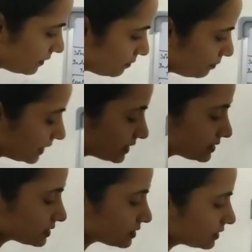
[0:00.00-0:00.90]

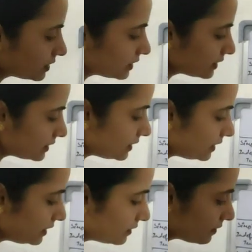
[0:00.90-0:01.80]
plus the
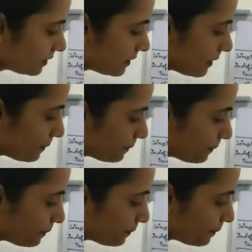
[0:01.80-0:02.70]

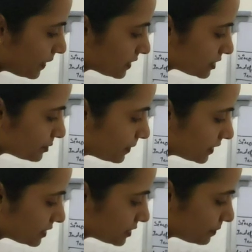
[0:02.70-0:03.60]
past
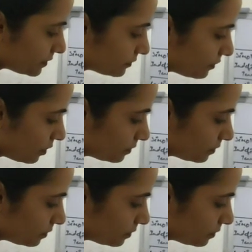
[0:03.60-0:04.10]
participle form.